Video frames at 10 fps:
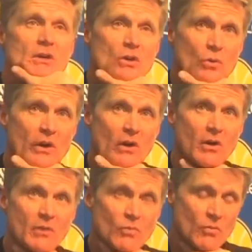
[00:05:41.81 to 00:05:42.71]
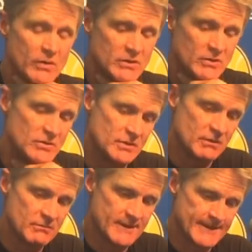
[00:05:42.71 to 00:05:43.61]
who we are and what we do,
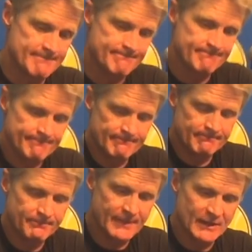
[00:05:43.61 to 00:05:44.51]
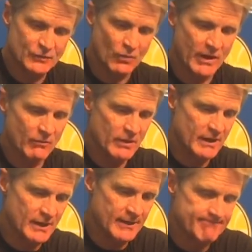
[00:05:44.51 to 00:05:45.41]
and um, that's why
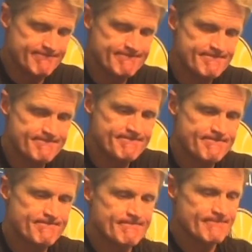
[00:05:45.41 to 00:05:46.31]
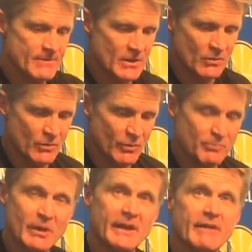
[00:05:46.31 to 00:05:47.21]
when uh, you know when we
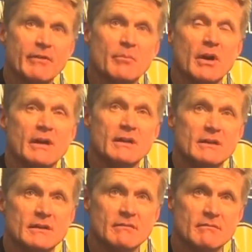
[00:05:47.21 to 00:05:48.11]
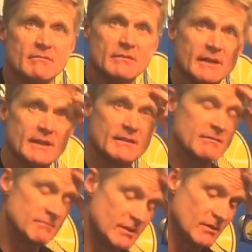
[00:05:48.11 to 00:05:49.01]
play everybody and
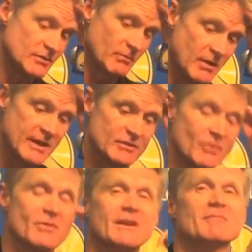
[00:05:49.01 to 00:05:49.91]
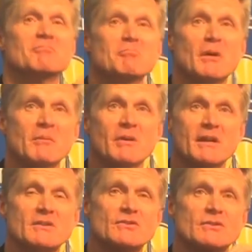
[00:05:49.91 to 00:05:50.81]
and you know, some guys don't get big
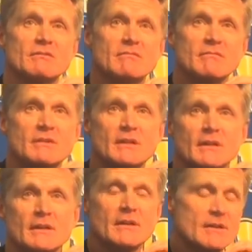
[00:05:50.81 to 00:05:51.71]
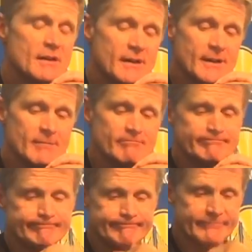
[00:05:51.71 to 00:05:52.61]
minutes, and
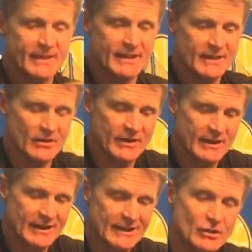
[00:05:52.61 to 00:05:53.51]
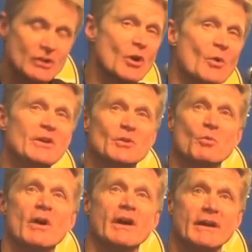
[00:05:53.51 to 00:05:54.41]
um, you know, it, it, could go either
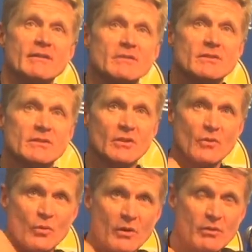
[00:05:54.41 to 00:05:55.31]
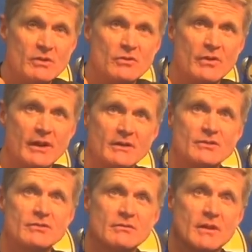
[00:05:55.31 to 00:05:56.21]
way. You know, the way we do
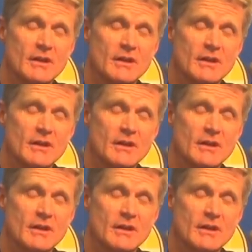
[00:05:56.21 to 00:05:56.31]
things,